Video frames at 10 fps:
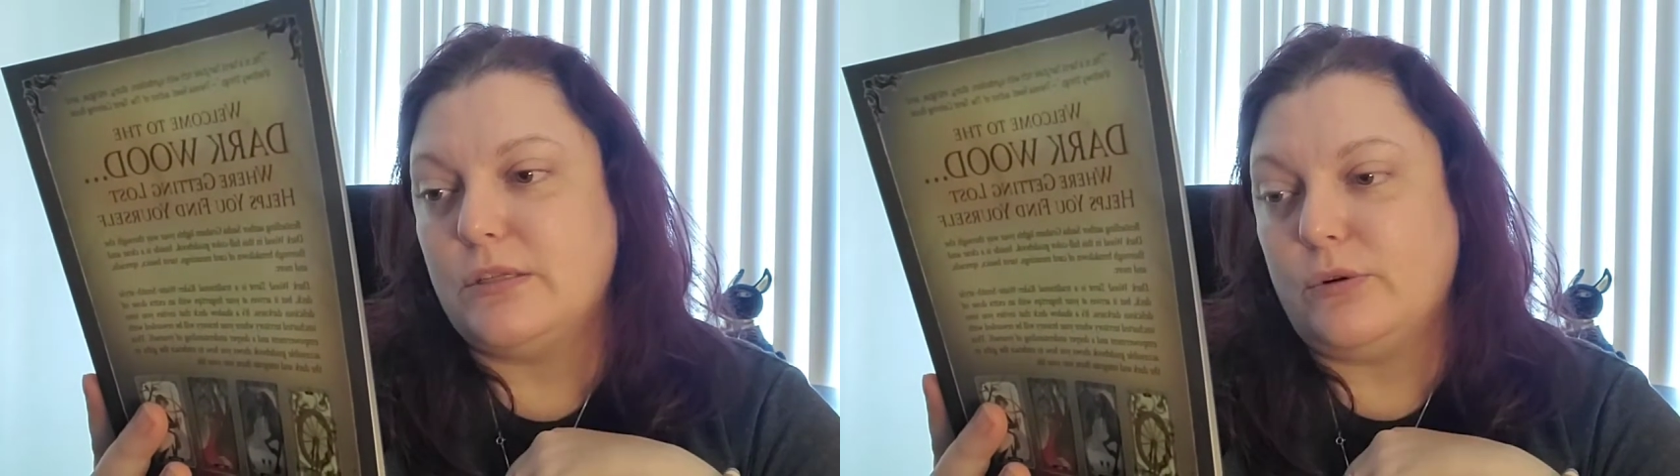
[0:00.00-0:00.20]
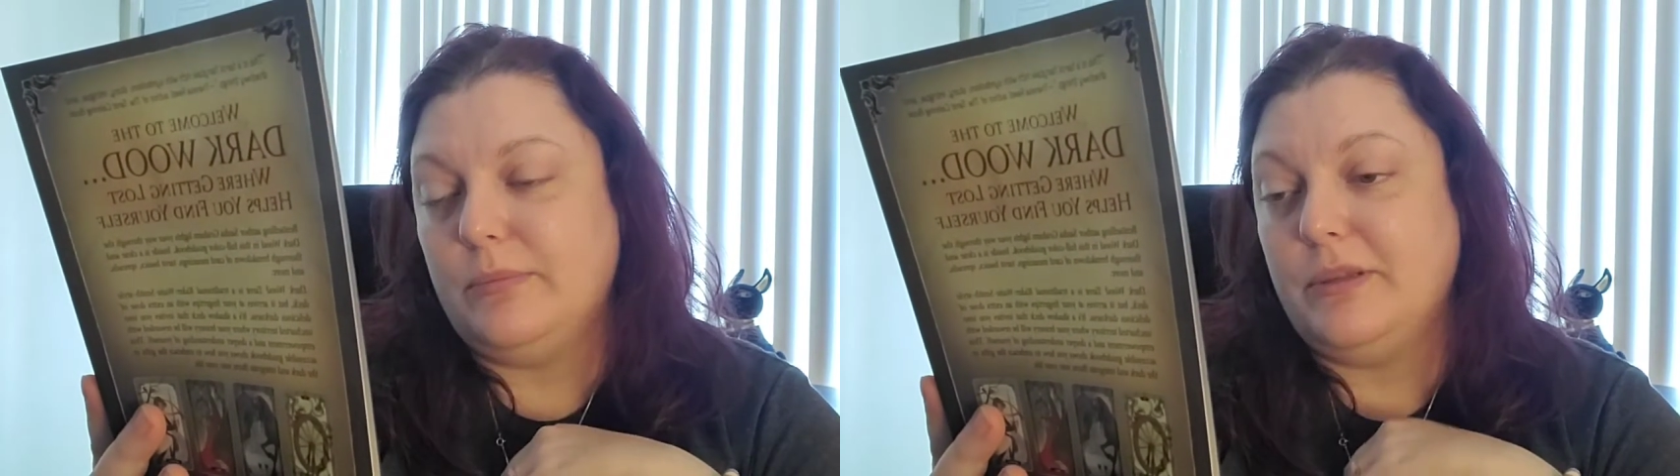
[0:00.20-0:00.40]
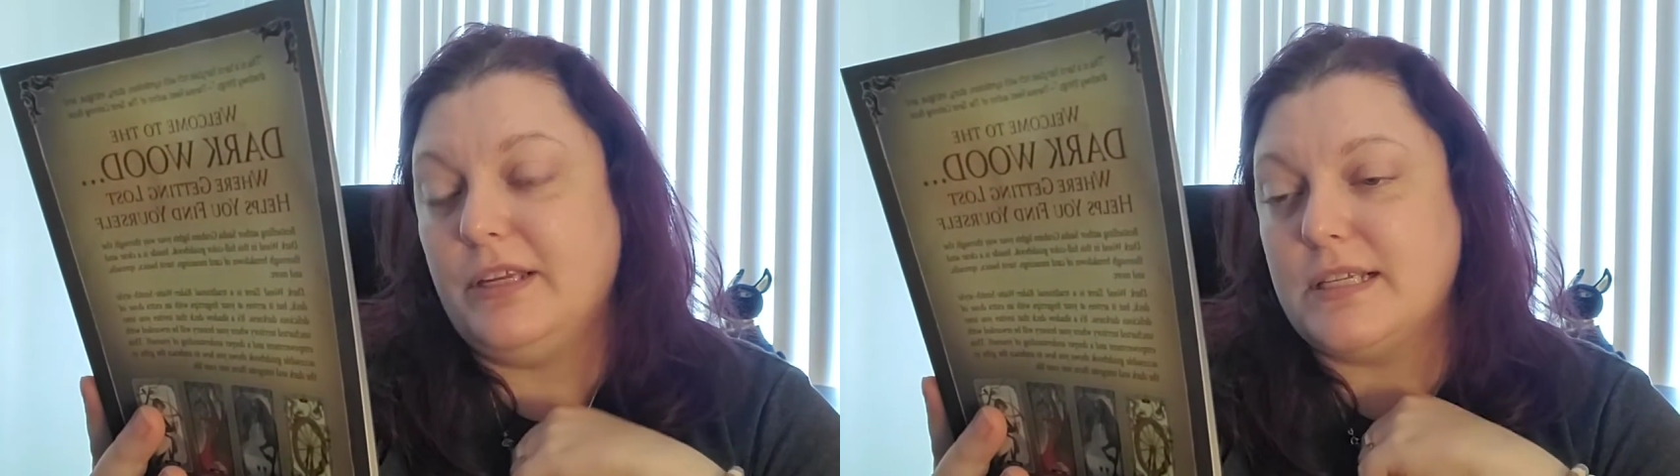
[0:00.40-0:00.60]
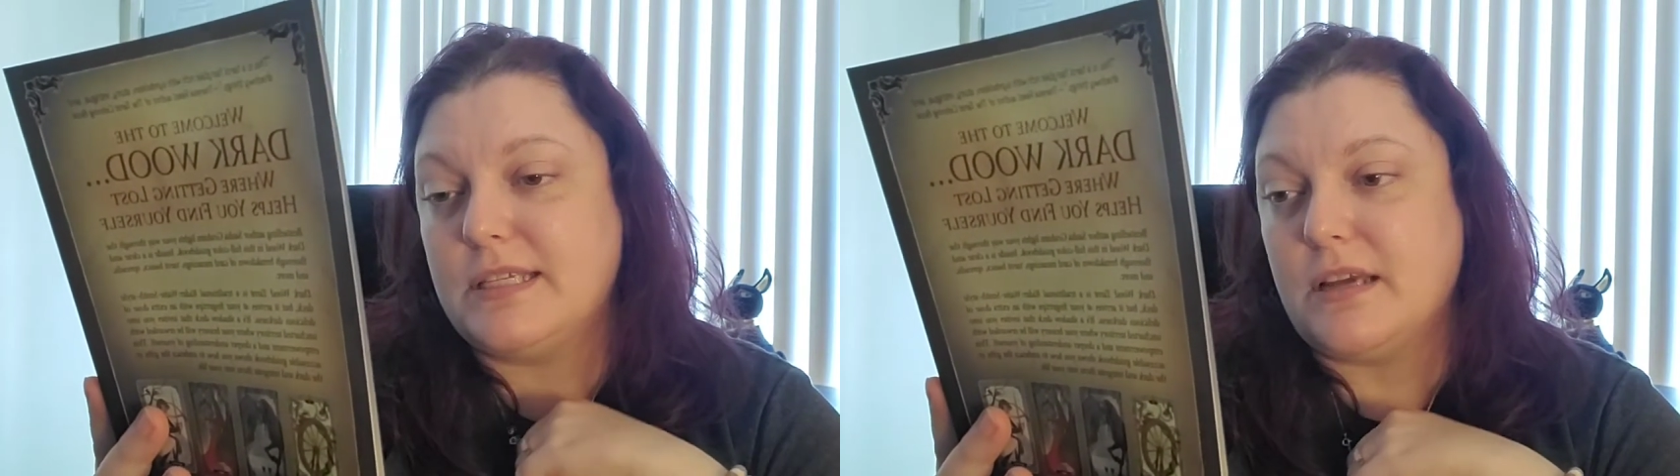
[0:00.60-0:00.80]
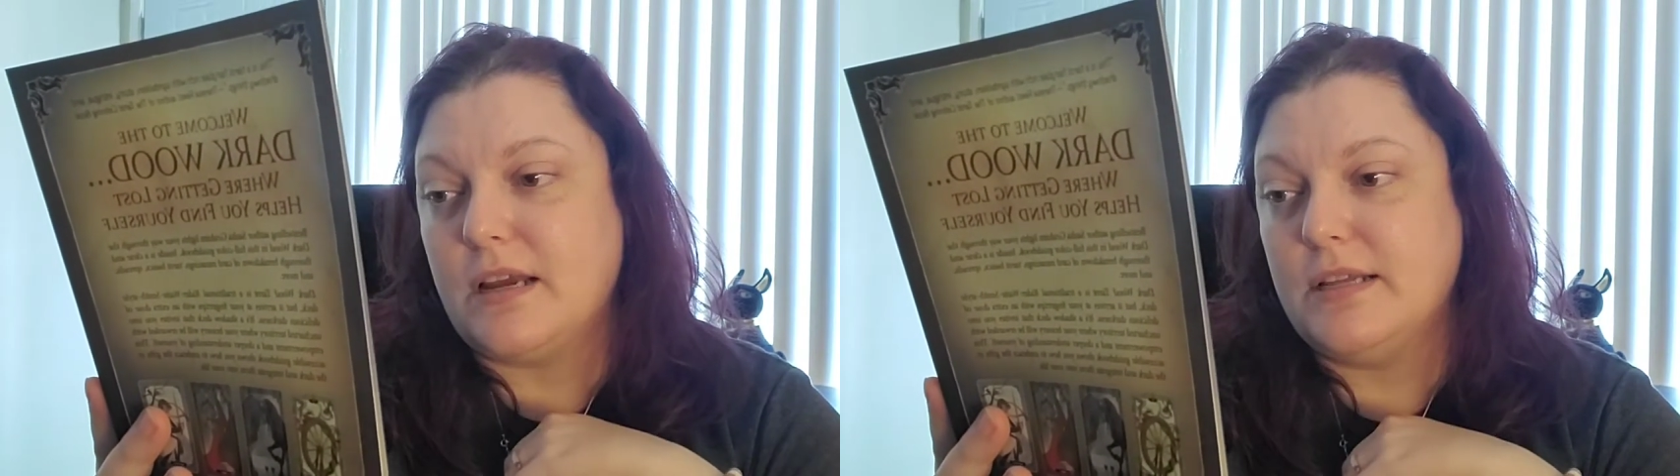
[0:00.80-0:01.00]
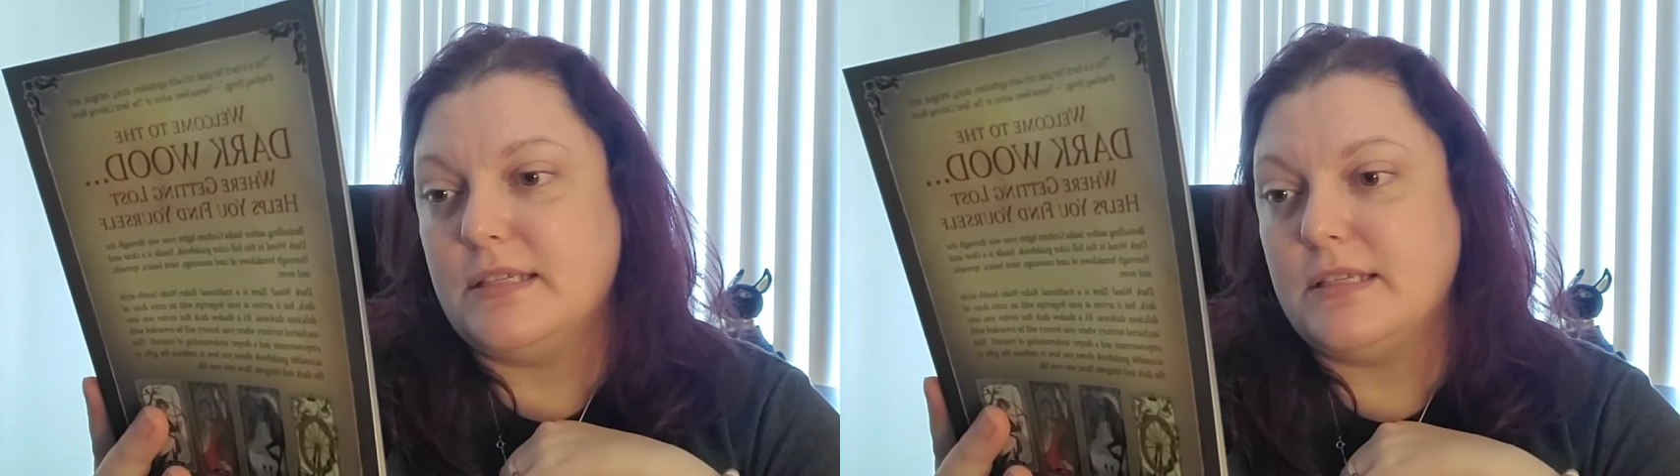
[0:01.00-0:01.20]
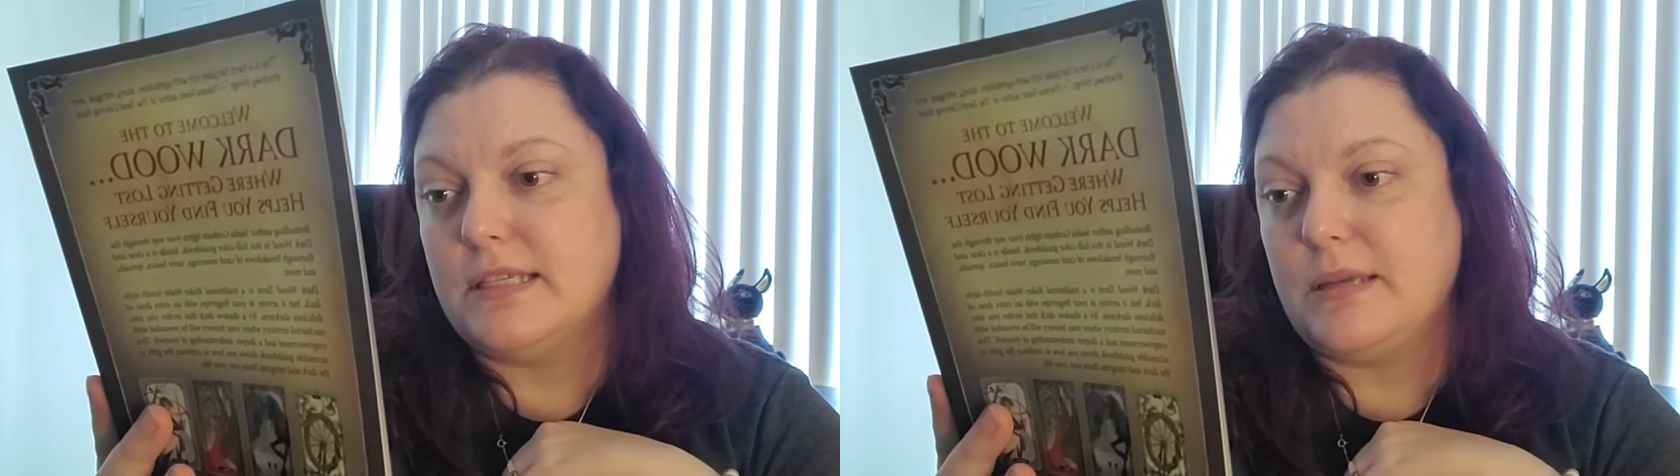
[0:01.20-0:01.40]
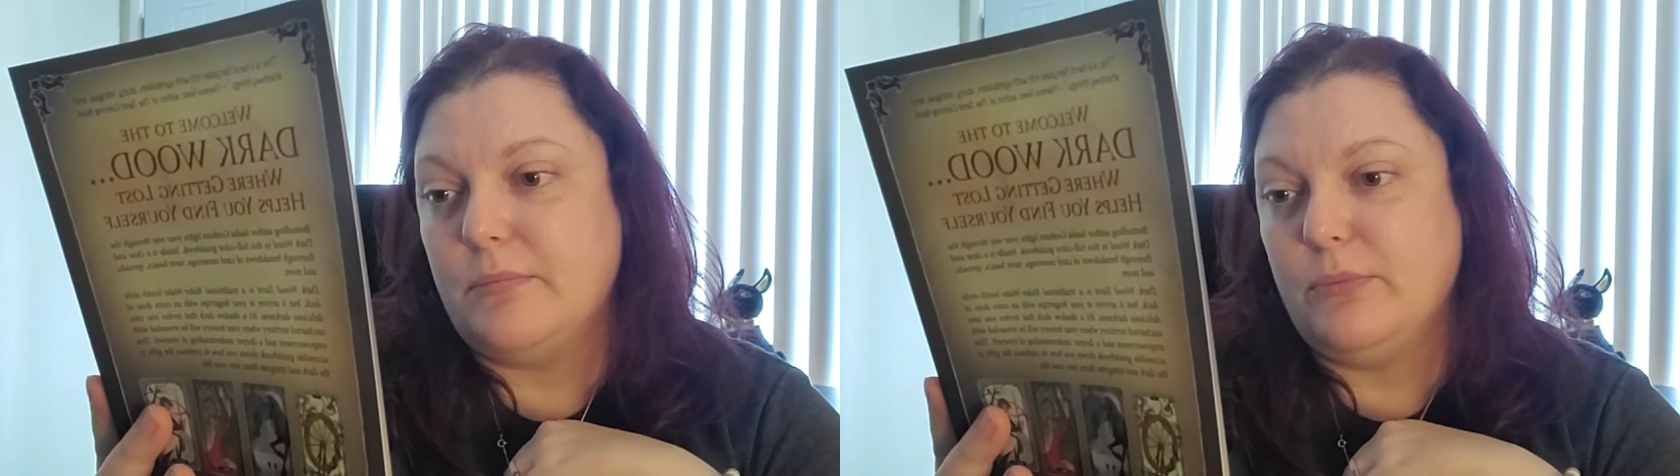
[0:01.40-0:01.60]
scribbling signs
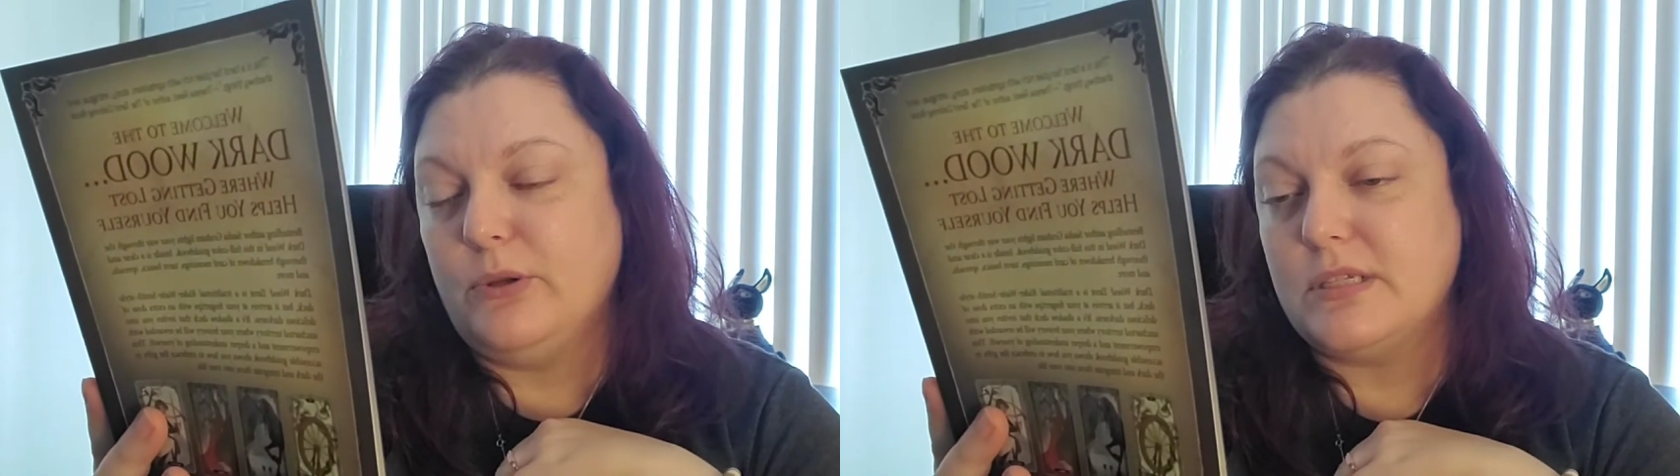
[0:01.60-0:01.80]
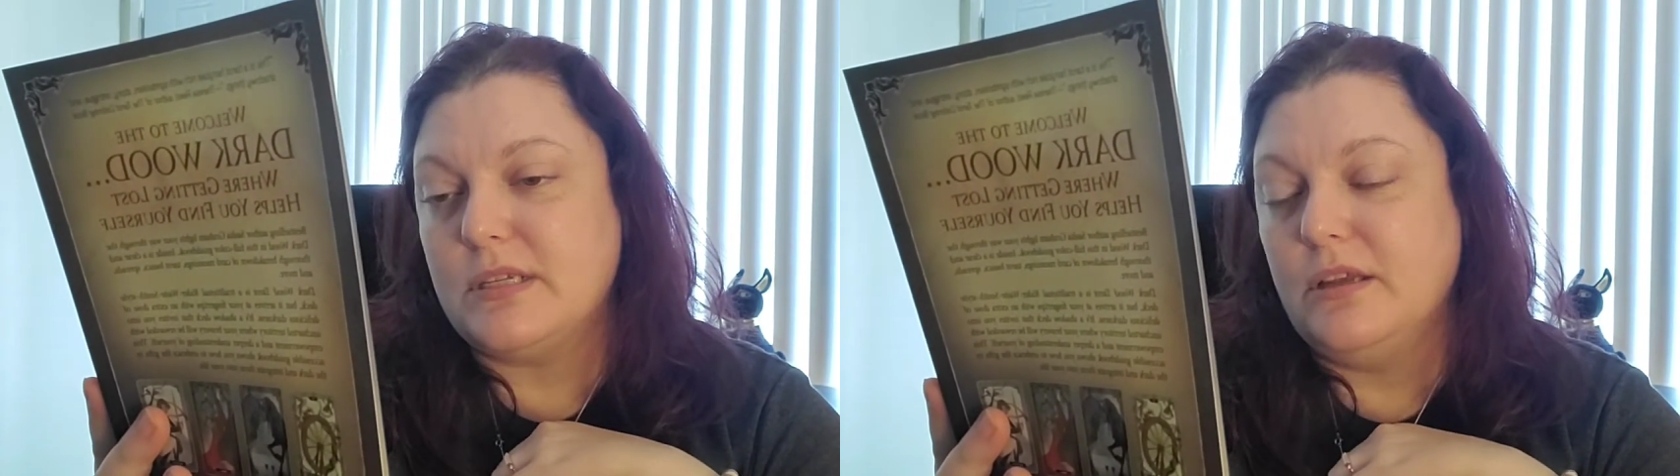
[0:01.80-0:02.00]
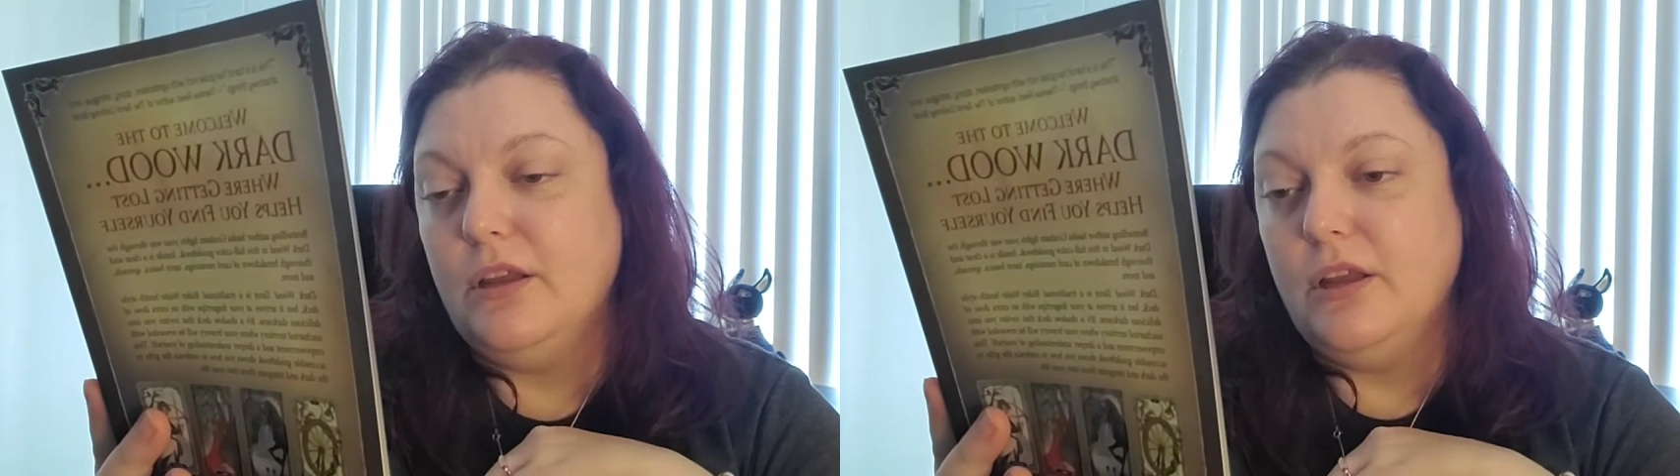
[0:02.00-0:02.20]
and symbols.